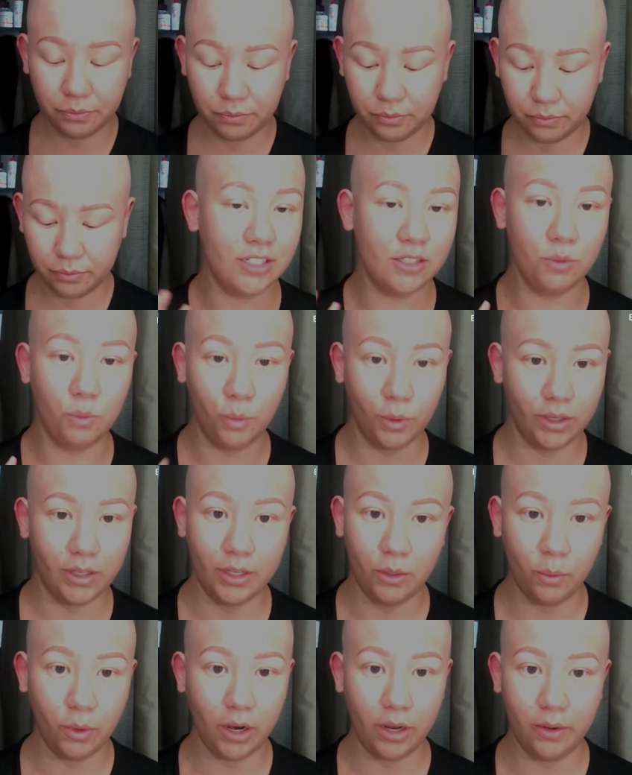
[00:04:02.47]
This is
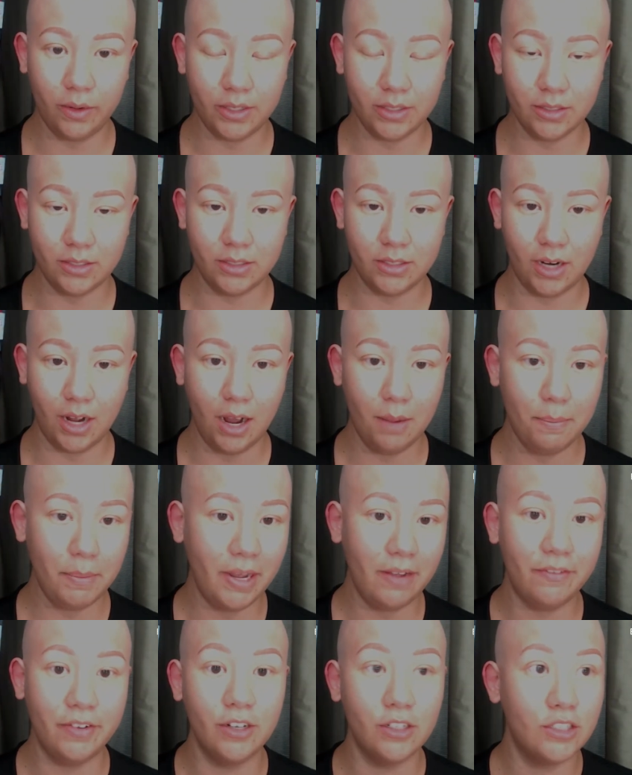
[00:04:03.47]
really where you can stop
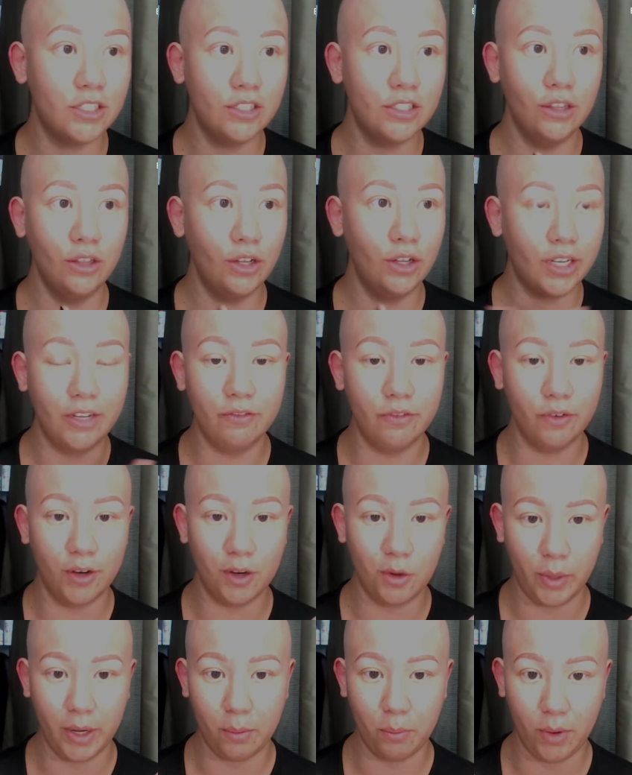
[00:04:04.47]
if you're just looking for
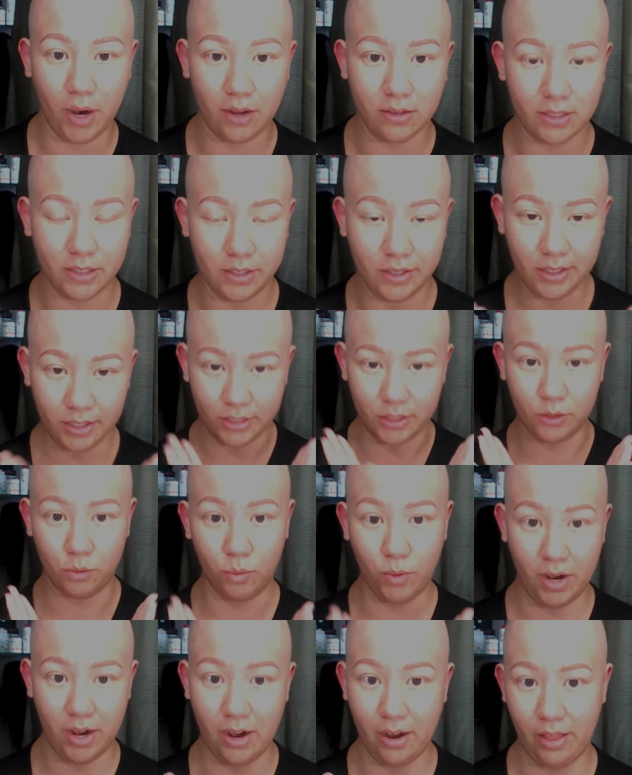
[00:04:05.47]
quick brows that you need to
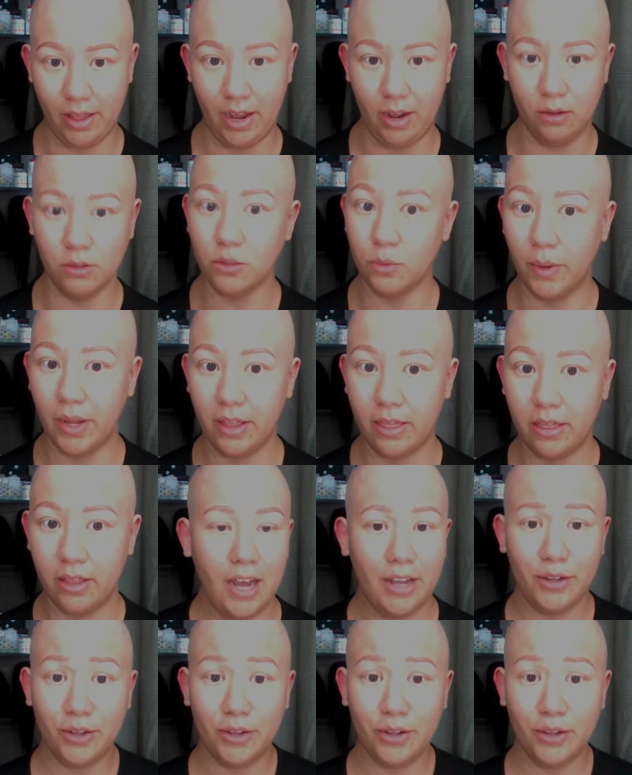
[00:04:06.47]
run out of the house with.